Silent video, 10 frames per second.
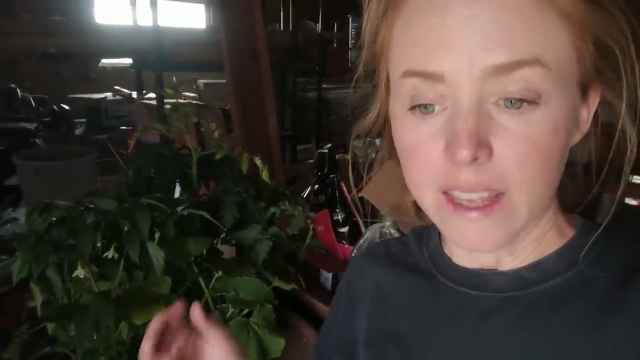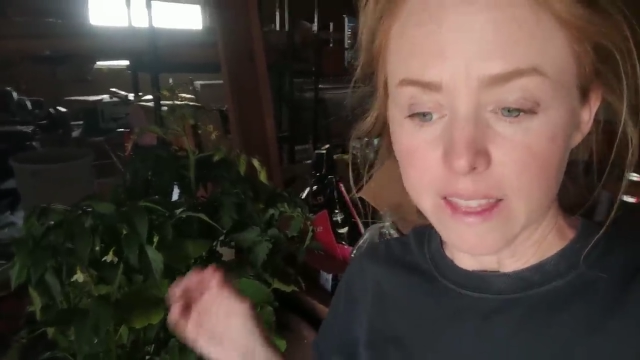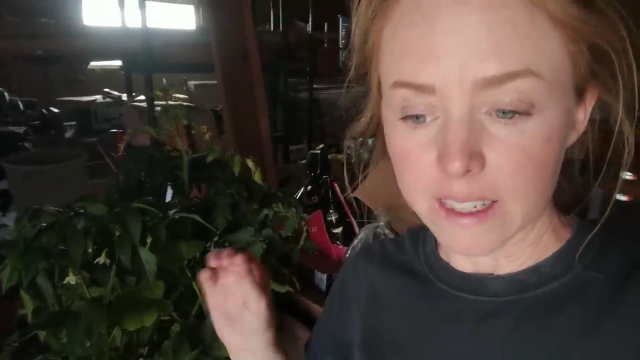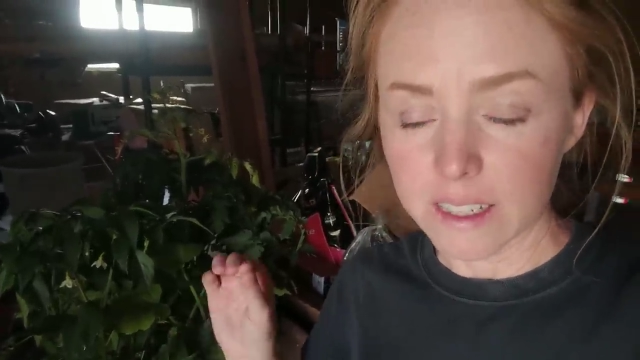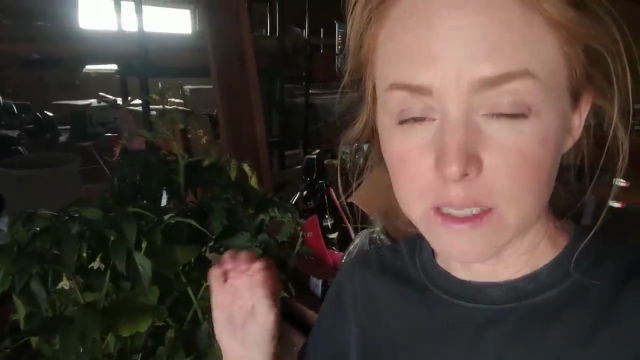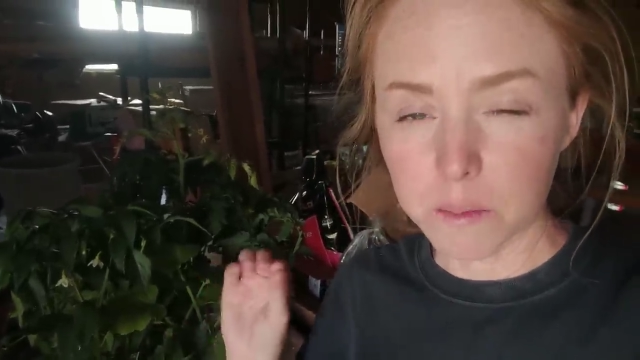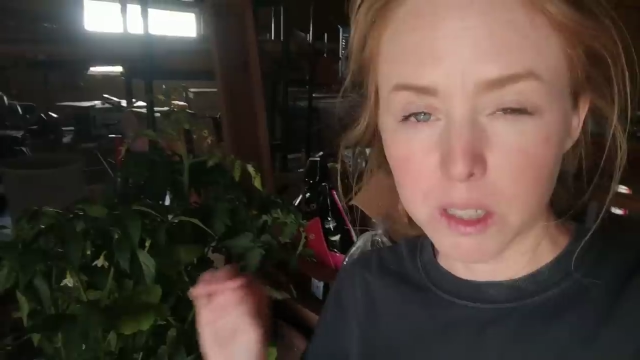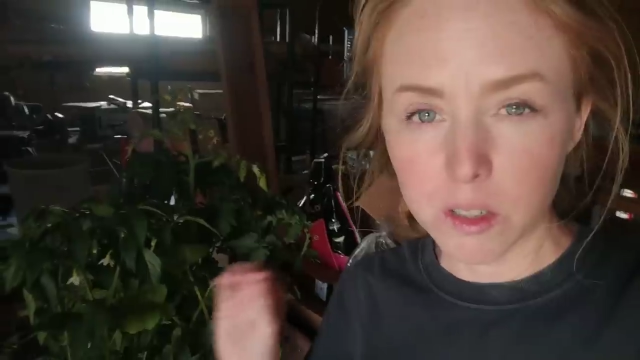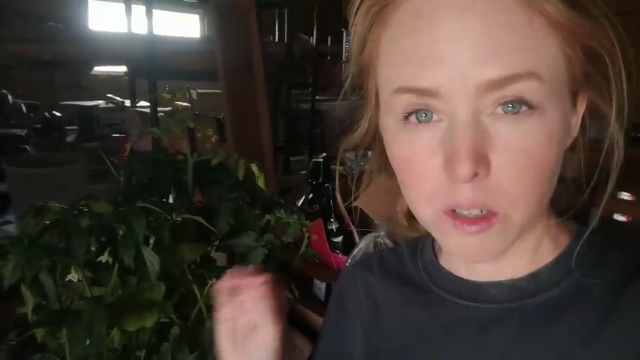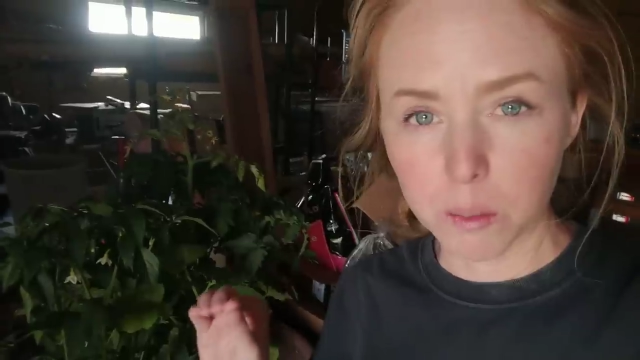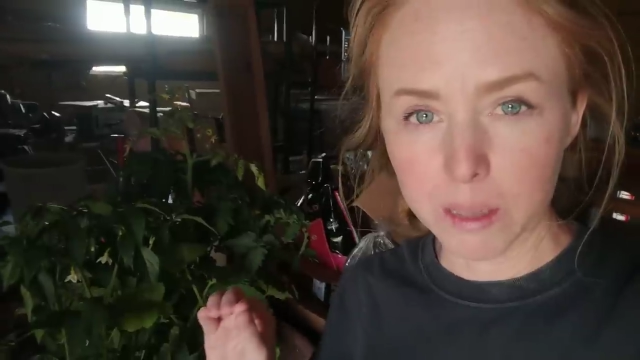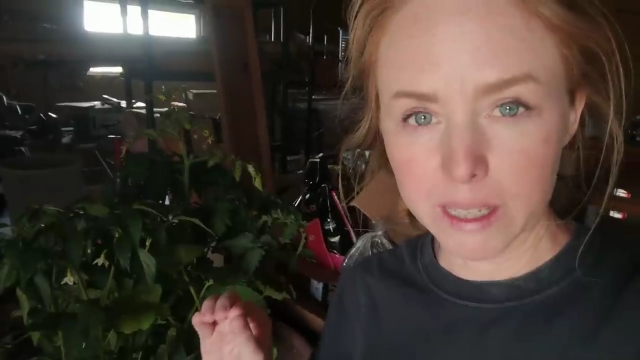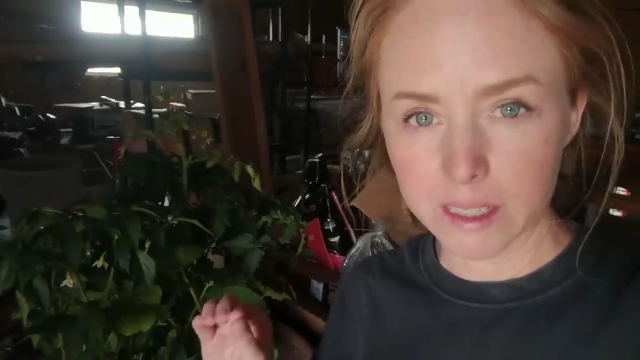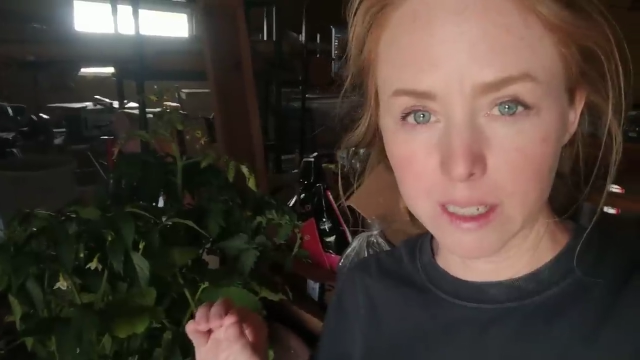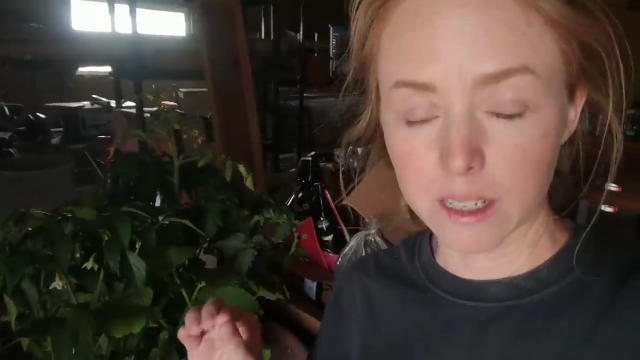That doesn't mean you don't
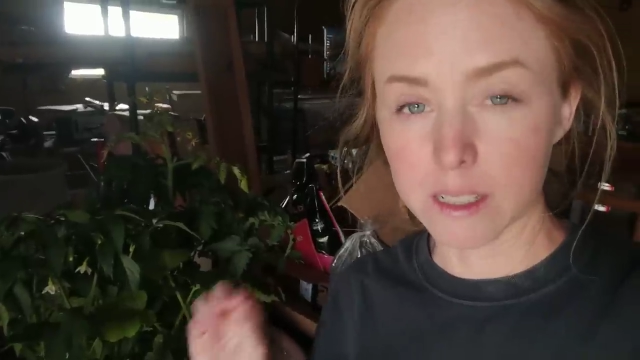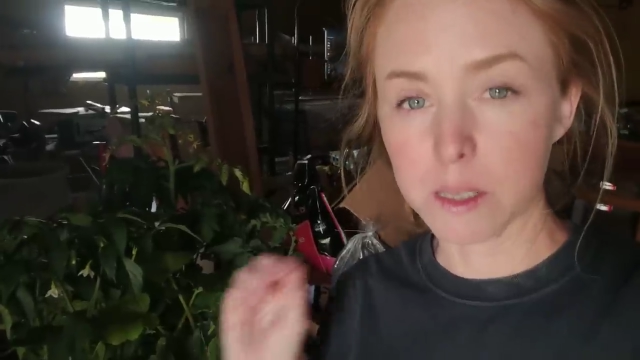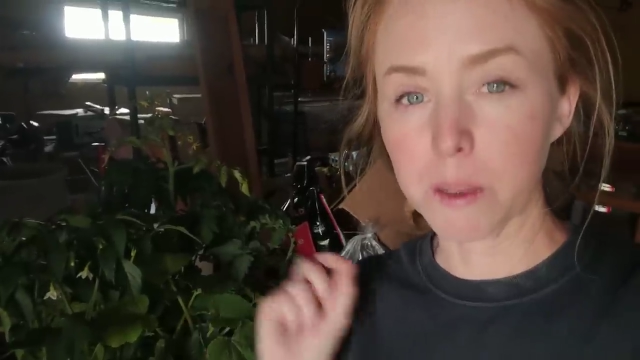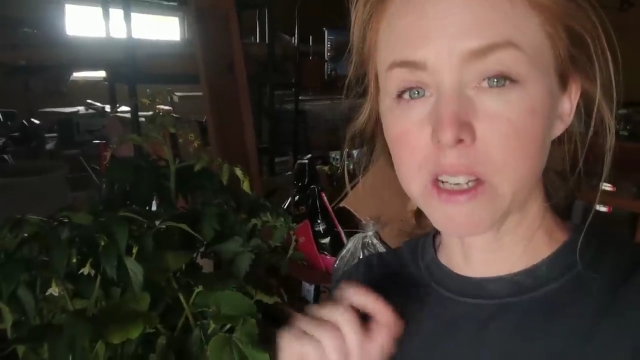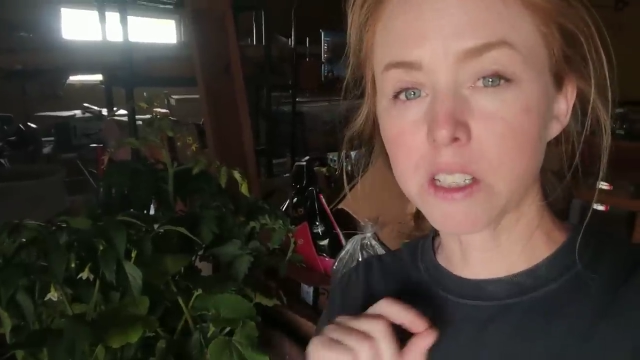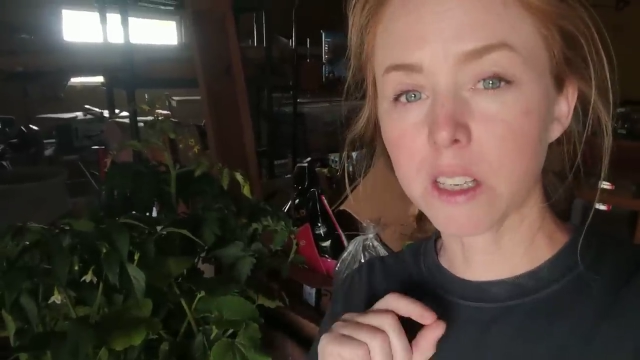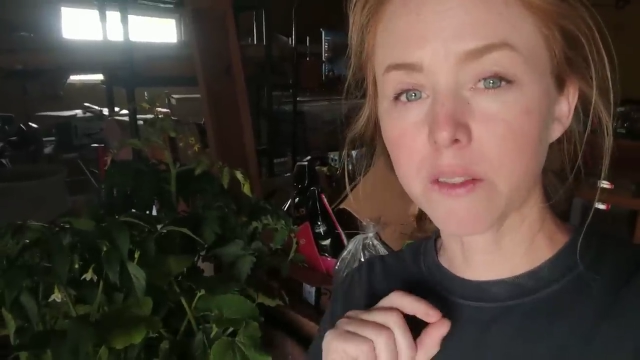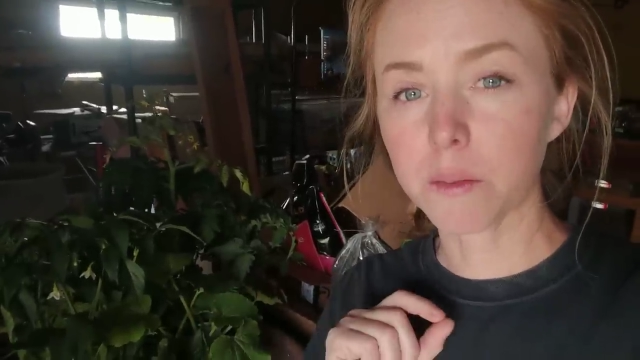plant again, especially if